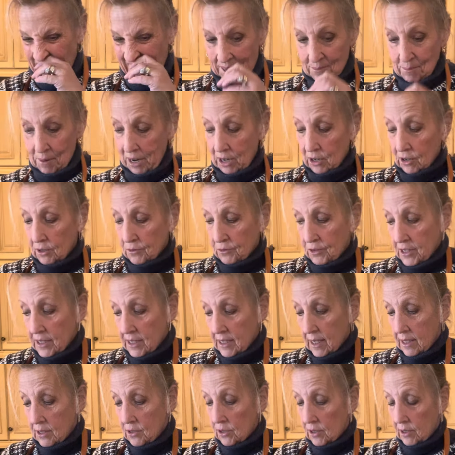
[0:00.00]
My girlfriend
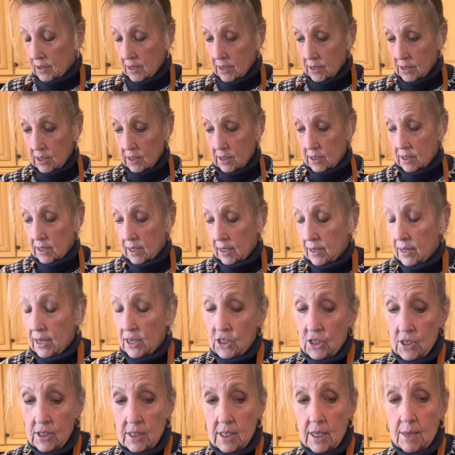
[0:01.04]
said
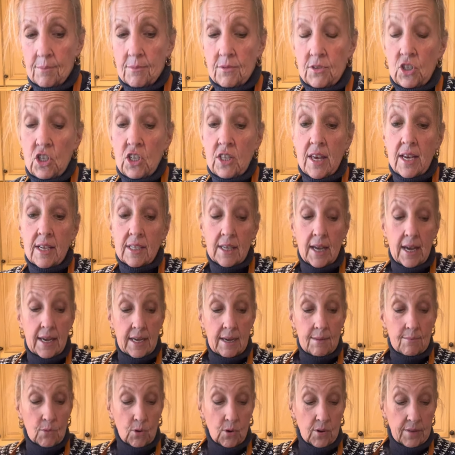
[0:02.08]
she thinks I eat
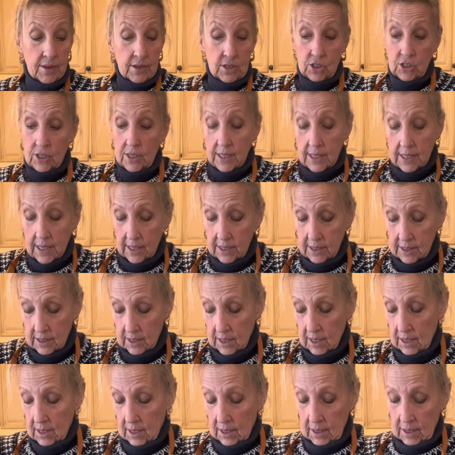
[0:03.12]
more than she does,
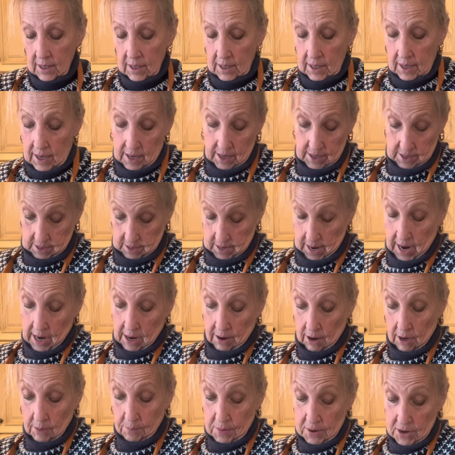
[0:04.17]
and it
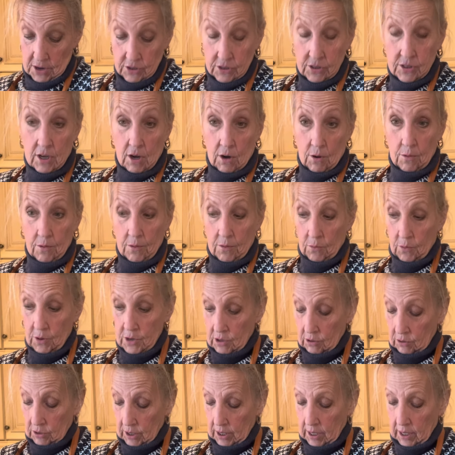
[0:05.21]
appears so when you
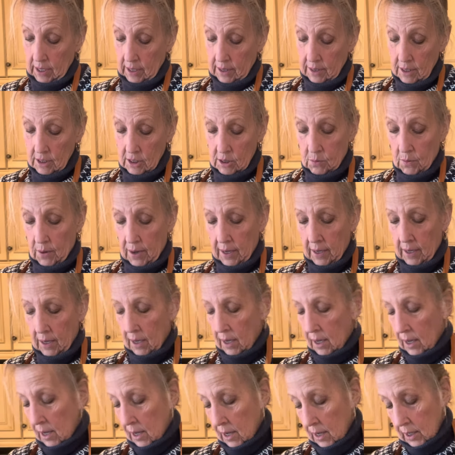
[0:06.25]
look at it this way.
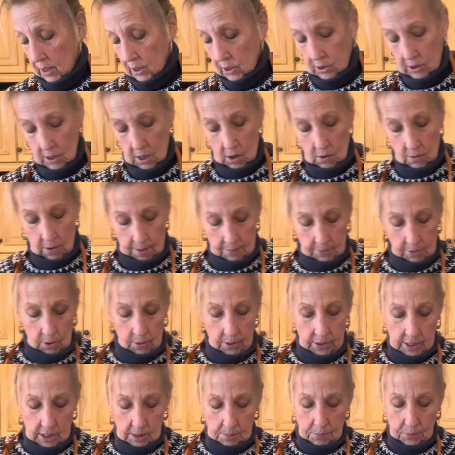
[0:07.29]
So I'm going
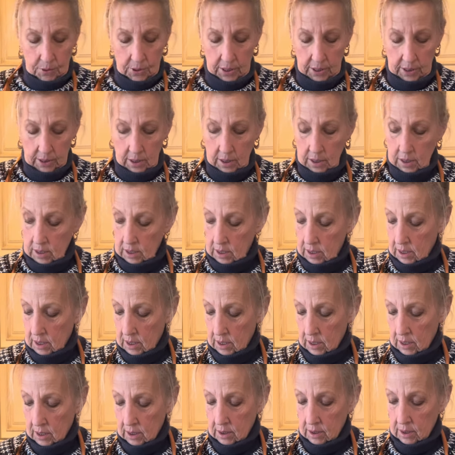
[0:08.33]
to put
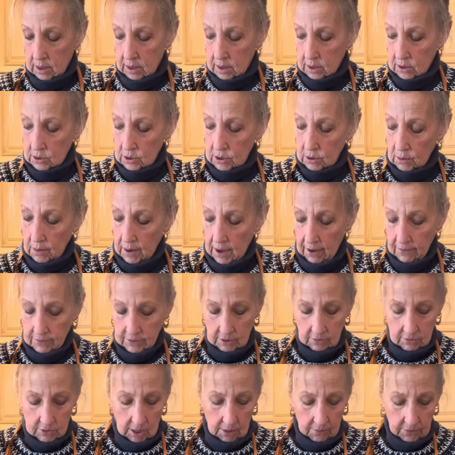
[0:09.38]
2 halves of
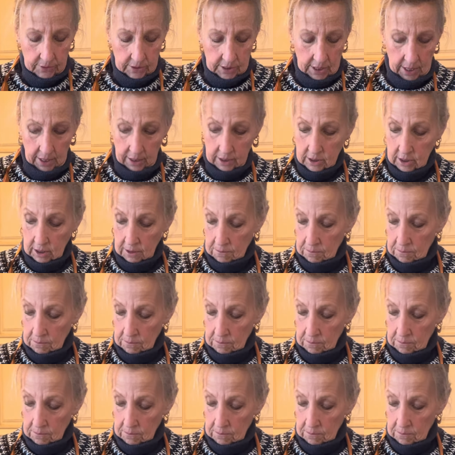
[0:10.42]
deviled eggs.